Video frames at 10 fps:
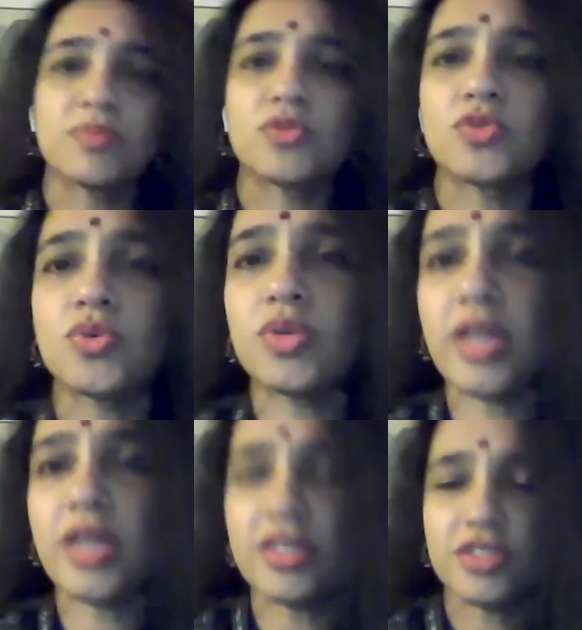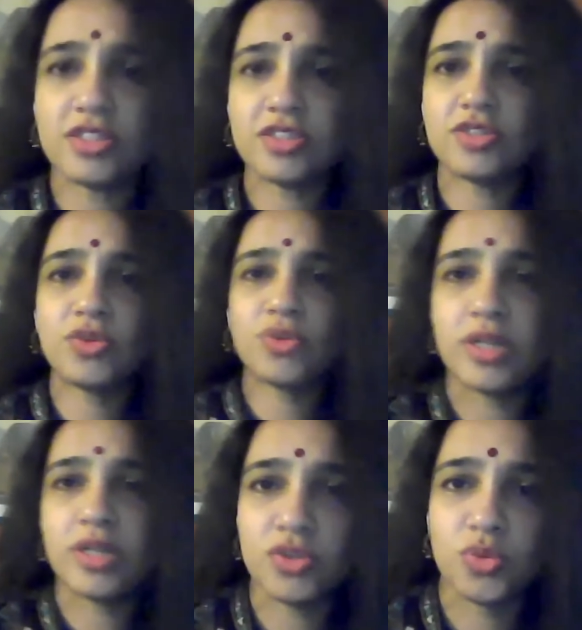so let's just look at
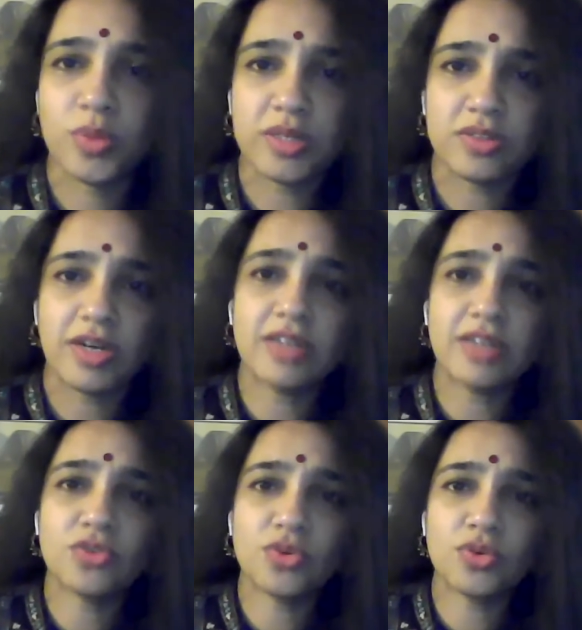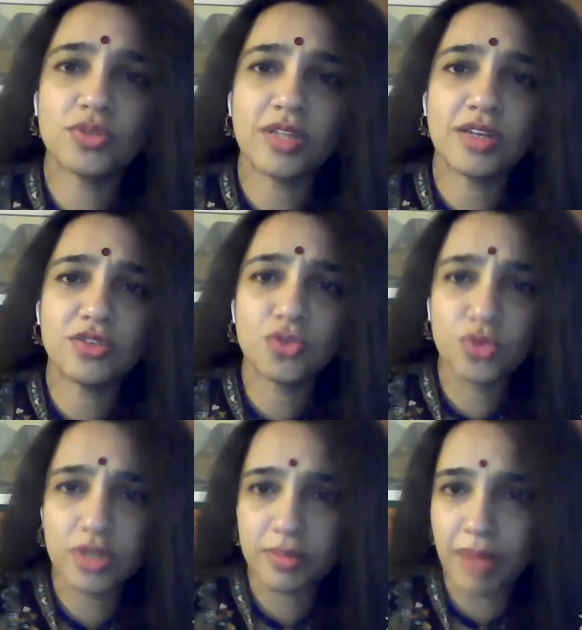it two ways, right? So there is
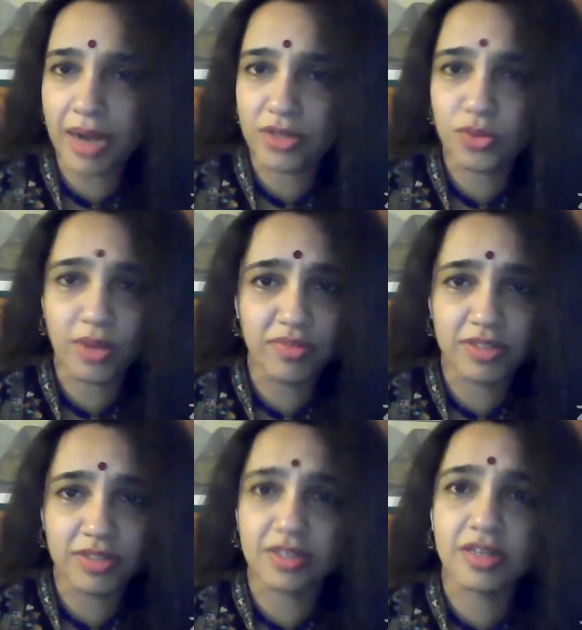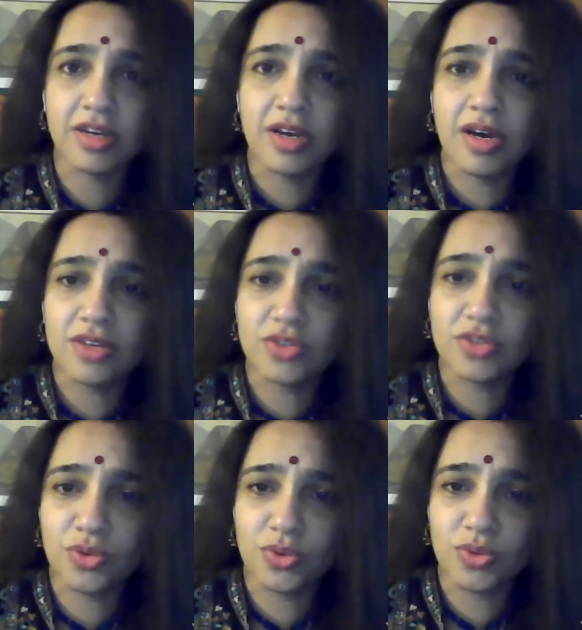good and bad to everything.
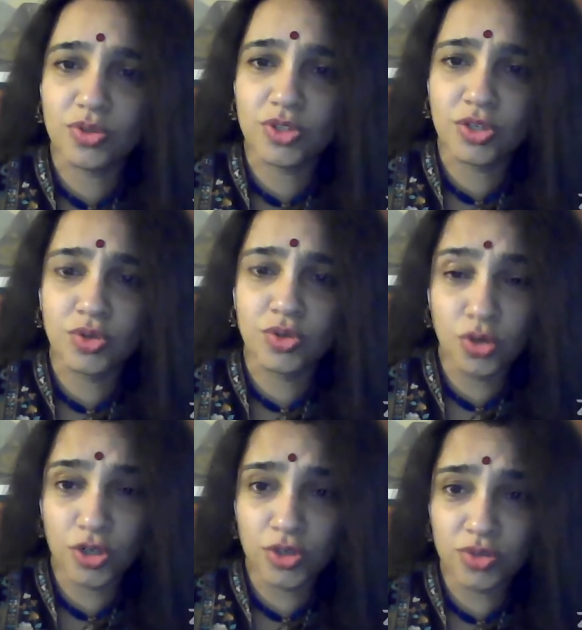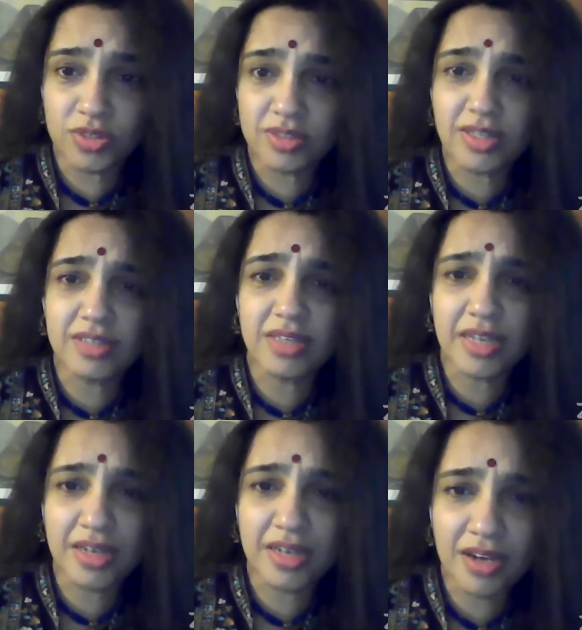So the good news is there's
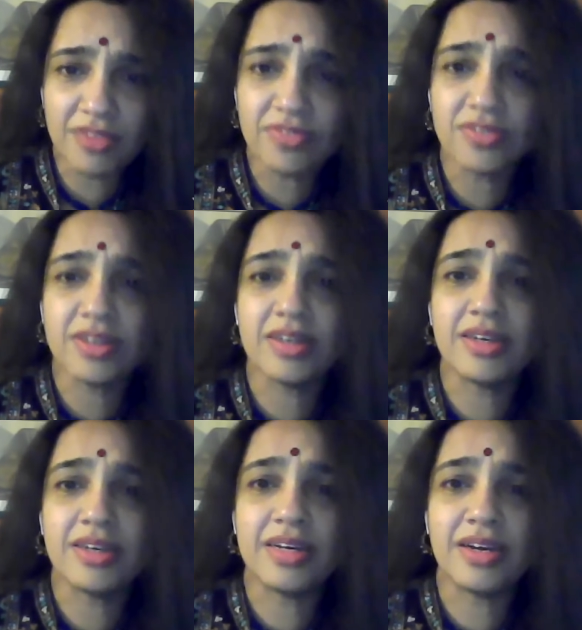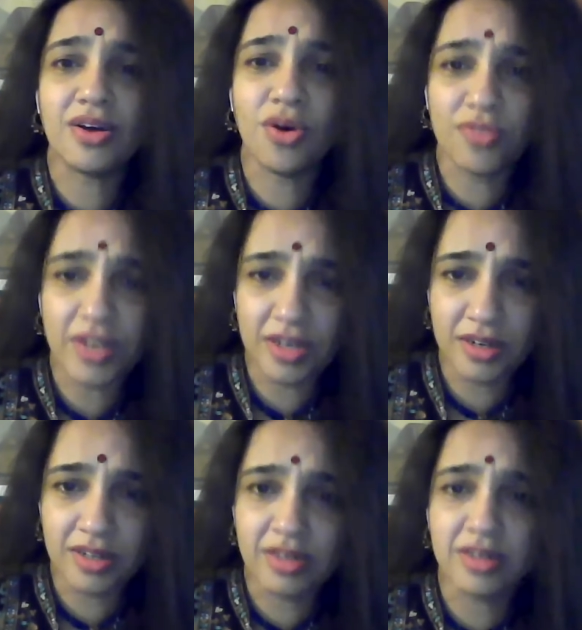enough of
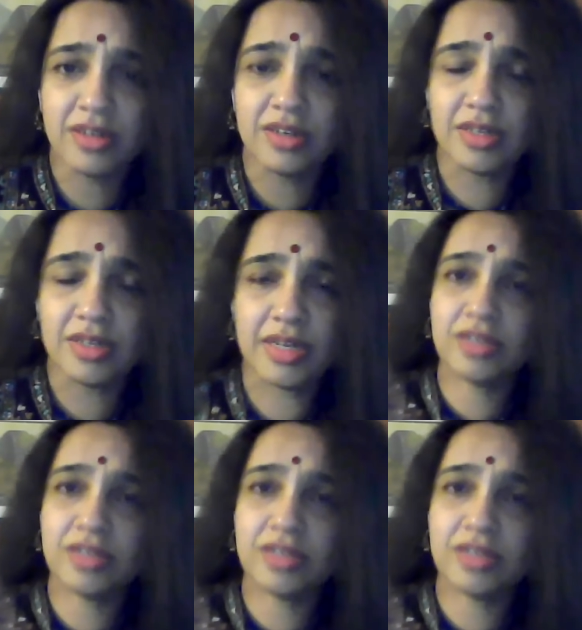India, like,